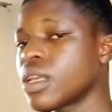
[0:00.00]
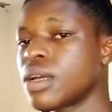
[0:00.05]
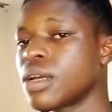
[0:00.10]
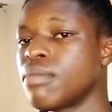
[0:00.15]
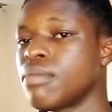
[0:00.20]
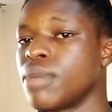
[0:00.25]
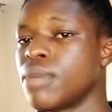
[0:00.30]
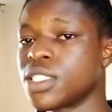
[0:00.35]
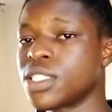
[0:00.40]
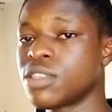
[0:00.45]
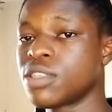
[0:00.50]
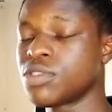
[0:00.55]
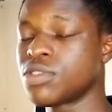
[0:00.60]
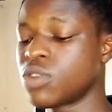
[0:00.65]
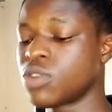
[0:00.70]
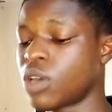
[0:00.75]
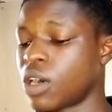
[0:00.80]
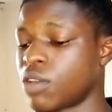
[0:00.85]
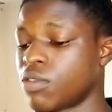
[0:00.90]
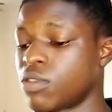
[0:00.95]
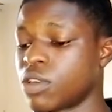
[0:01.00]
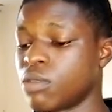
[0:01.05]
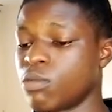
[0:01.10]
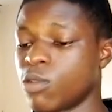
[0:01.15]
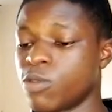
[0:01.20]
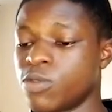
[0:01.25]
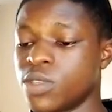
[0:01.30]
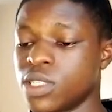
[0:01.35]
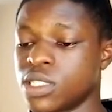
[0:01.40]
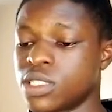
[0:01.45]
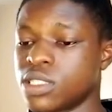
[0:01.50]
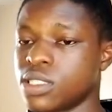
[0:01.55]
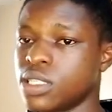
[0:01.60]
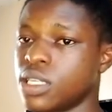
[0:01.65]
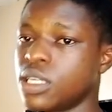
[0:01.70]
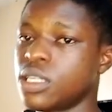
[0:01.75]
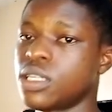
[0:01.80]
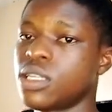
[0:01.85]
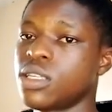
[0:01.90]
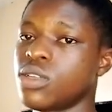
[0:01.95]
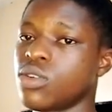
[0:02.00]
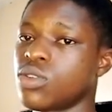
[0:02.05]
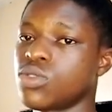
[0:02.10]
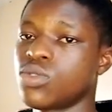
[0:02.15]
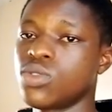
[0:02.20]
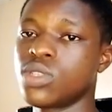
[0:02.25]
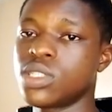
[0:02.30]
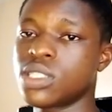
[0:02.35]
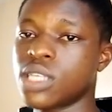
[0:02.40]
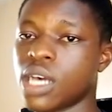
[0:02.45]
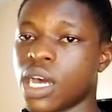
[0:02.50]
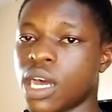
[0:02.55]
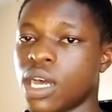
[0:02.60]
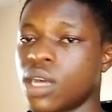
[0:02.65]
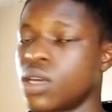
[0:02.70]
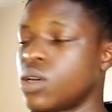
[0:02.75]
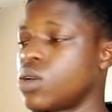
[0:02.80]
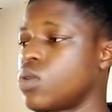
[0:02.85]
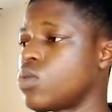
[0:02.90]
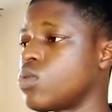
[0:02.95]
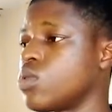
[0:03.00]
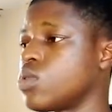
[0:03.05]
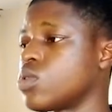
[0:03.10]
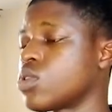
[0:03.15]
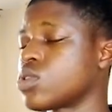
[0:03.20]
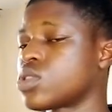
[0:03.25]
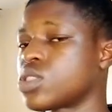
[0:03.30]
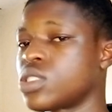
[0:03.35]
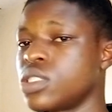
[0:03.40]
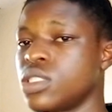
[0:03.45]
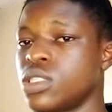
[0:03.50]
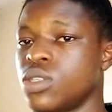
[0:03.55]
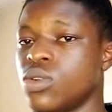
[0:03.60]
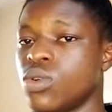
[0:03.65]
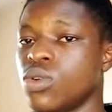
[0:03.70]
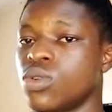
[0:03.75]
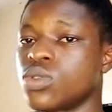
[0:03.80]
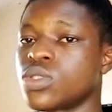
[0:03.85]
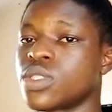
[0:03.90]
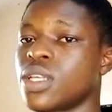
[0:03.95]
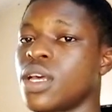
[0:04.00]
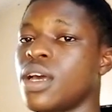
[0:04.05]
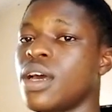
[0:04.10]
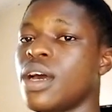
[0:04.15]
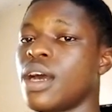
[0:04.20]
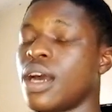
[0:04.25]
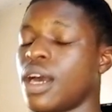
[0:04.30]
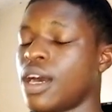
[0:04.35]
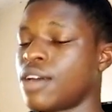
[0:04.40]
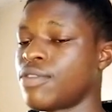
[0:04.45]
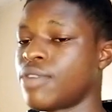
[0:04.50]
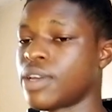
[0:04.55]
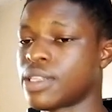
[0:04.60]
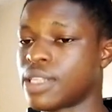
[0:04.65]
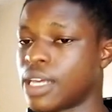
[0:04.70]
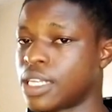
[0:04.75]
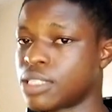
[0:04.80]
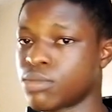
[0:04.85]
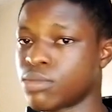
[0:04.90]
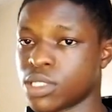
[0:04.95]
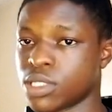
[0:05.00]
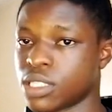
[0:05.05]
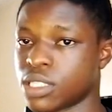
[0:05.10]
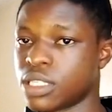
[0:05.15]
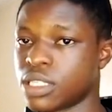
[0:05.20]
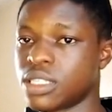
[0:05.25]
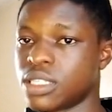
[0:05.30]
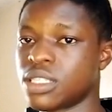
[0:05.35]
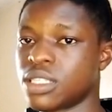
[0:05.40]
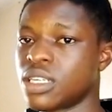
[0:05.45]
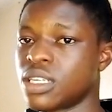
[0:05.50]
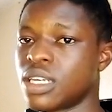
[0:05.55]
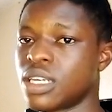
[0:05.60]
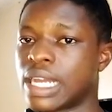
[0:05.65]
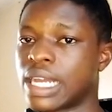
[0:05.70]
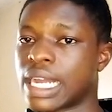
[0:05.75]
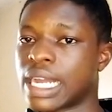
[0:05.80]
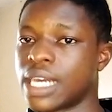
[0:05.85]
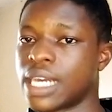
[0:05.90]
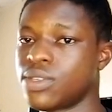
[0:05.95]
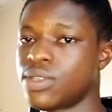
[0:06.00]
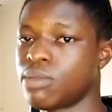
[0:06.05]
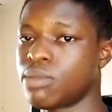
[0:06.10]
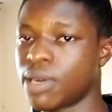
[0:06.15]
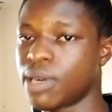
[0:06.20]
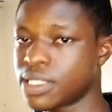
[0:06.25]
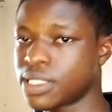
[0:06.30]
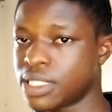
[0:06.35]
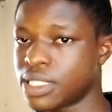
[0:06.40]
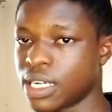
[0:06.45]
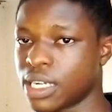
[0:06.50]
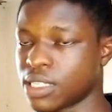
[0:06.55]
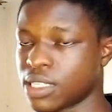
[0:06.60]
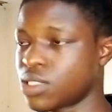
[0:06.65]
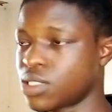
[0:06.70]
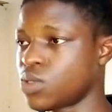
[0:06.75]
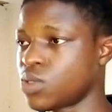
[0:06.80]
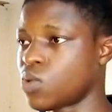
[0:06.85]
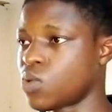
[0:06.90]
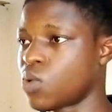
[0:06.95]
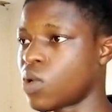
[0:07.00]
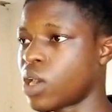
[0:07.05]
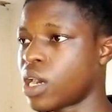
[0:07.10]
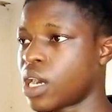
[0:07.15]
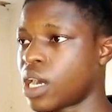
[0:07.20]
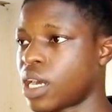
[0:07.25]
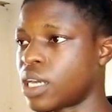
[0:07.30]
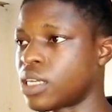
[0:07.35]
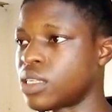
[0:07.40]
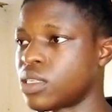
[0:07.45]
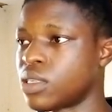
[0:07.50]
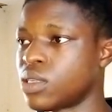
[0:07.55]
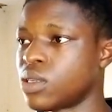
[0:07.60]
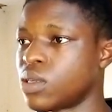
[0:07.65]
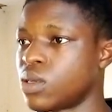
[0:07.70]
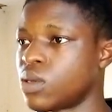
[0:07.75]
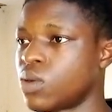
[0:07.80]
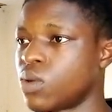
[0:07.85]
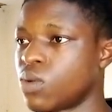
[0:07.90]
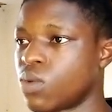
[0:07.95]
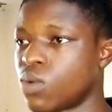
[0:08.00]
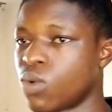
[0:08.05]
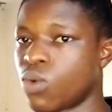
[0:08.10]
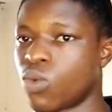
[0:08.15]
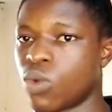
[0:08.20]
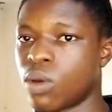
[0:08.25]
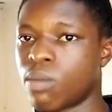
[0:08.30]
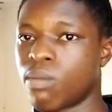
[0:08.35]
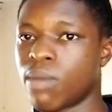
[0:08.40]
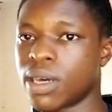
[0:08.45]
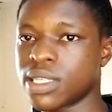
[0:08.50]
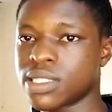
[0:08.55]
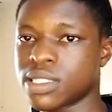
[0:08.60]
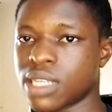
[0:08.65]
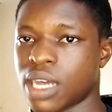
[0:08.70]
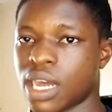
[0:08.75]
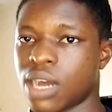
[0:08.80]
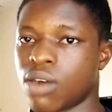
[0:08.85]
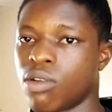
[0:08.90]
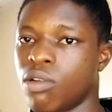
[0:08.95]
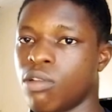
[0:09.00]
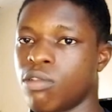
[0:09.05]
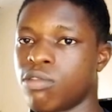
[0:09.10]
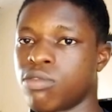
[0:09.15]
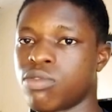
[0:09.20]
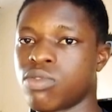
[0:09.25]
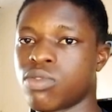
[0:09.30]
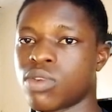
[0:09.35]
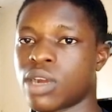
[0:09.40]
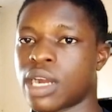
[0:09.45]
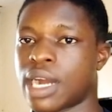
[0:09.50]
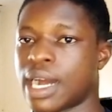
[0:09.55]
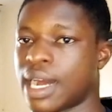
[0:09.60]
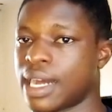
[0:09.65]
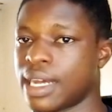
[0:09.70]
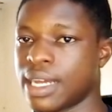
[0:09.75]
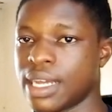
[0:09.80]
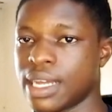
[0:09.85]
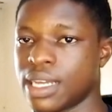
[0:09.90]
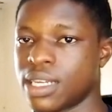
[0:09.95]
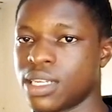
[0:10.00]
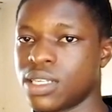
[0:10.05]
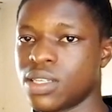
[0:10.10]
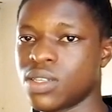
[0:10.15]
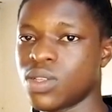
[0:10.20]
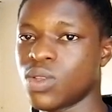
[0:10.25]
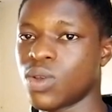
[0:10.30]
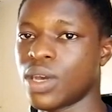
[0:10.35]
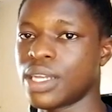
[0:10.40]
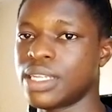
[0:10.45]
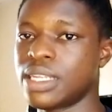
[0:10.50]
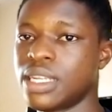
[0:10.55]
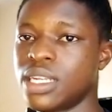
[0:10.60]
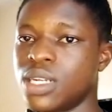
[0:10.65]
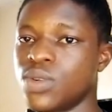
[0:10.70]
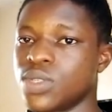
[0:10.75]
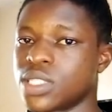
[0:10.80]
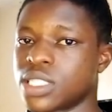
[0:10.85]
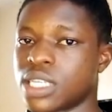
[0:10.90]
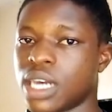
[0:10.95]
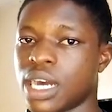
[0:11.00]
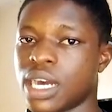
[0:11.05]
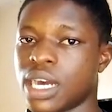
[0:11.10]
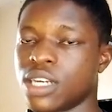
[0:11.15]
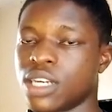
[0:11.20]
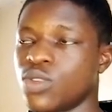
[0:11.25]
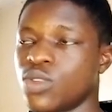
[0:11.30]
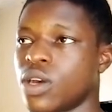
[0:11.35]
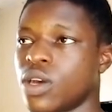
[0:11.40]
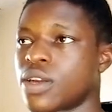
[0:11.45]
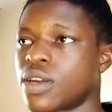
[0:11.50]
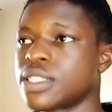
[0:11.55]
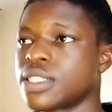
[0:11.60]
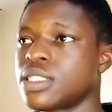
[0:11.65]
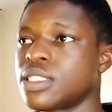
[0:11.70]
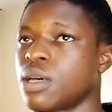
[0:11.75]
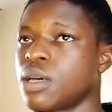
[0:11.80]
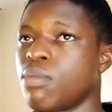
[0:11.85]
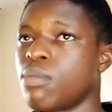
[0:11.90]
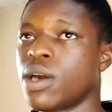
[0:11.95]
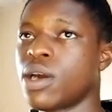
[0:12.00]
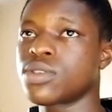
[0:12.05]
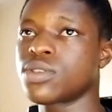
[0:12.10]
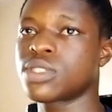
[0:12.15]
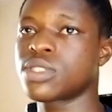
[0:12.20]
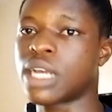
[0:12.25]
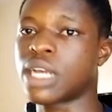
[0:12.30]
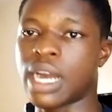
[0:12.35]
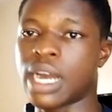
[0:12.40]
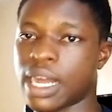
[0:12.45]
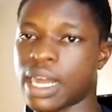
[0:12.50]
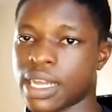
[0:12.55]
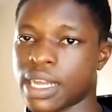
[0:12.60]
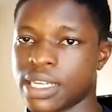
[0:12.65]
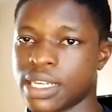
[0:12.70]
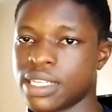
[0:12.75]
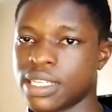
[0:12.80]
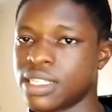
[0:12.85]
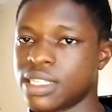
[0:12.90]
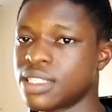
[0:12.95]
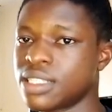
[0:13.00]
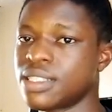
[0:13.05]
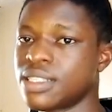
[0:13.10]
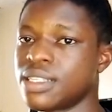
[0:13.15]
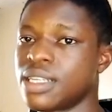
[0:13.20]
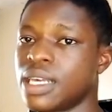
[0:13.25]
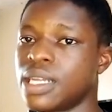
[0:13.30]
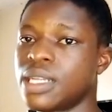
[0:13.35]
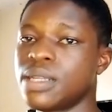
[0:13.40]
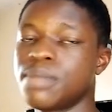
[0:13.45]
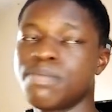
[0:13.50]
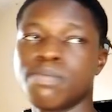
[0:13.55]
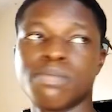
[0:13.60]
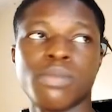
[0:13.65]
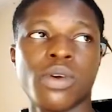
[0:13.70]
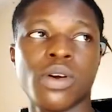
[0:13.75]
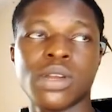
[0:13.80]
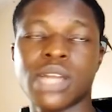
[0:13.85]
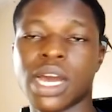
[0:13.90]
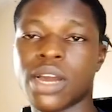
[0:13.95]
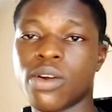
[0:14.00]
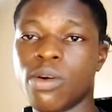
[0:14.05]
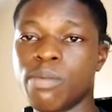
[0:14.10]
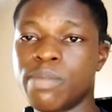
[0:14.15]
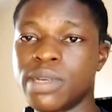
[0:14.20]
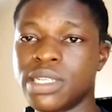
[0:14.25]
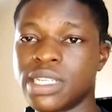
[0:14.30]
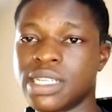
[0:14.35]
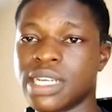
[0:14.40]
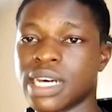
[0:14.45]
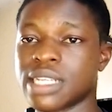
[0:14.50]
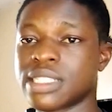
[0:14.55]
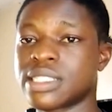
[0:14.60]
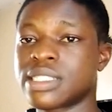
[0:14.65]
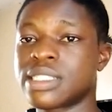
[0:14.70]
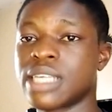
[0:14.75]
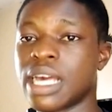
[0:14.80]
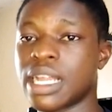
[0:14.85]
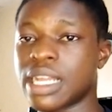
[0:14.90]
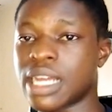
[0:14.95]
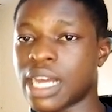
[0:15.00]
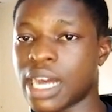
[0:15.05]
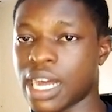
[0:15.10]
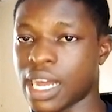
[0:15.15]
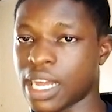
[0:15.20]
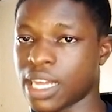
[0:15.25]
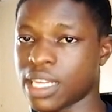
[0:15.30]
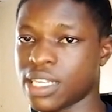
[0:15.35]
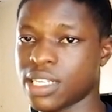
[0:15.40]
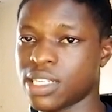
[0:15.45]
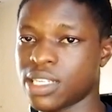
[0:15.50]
But if you have removed it, then your user will not see those advertisements again. Can you imagine that you are a webmaster of car, you are dealing with car and you are writing about car, then other company that sell car